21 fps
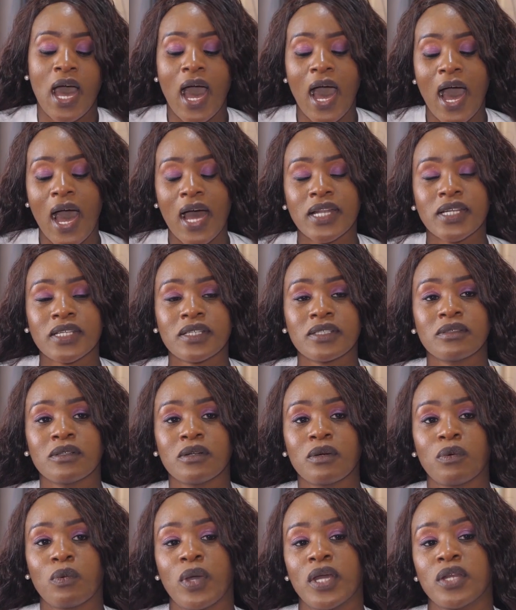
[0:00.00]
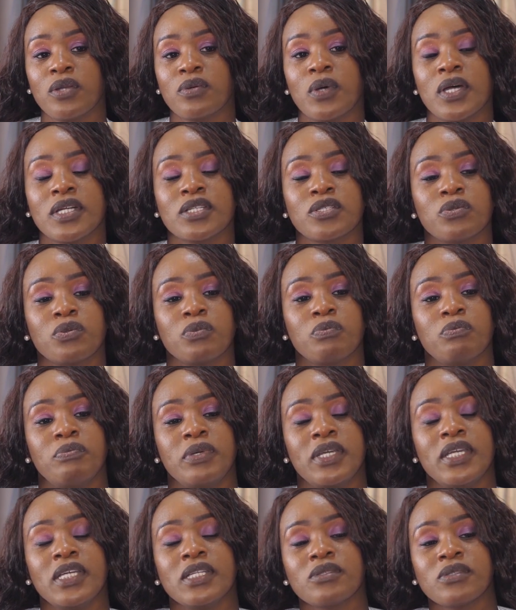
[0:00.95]
And when you want to
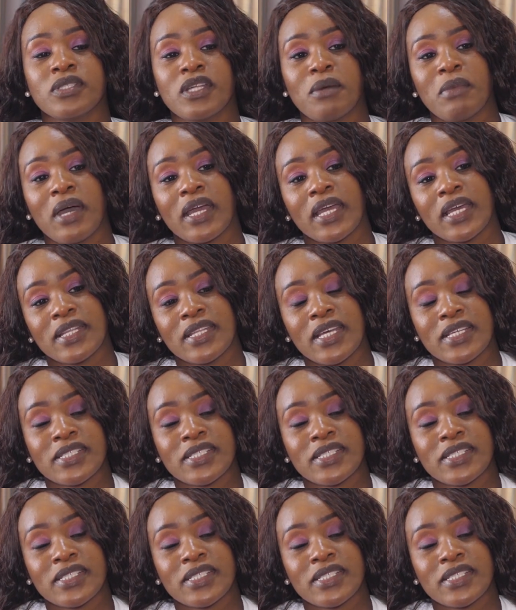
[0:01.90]
be into the market,